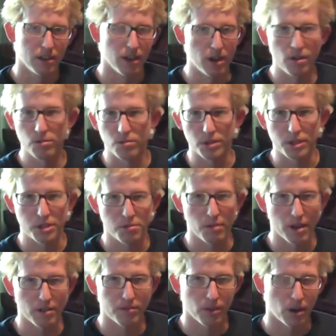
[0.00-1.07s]
none of which
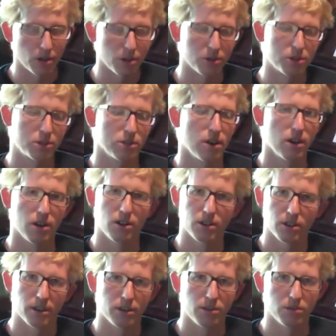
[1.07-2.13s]
may follow
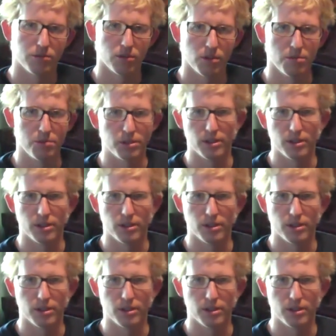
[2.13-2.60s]
Sonata-Allegro form.